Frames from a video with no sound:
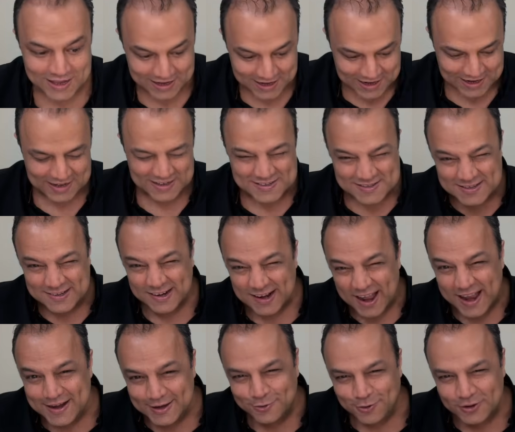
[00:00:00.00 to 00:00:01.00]
It is
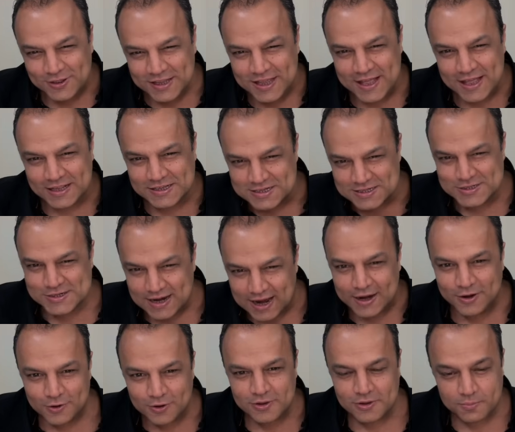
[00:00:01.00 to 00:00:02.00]
right on the edge. It's
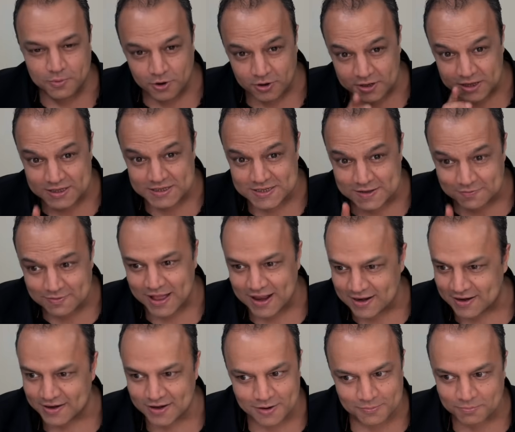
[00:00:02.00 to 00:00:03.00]
right on the border. It's a
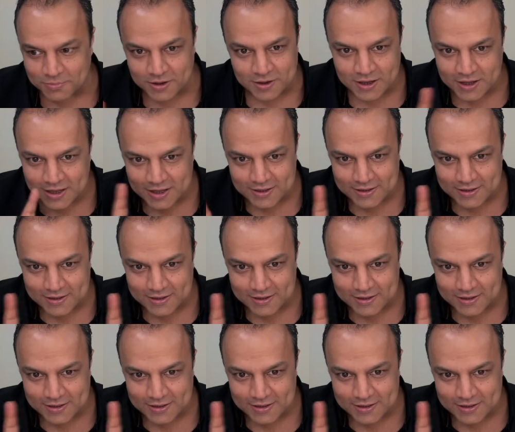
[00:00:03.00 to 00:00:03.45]
valid number.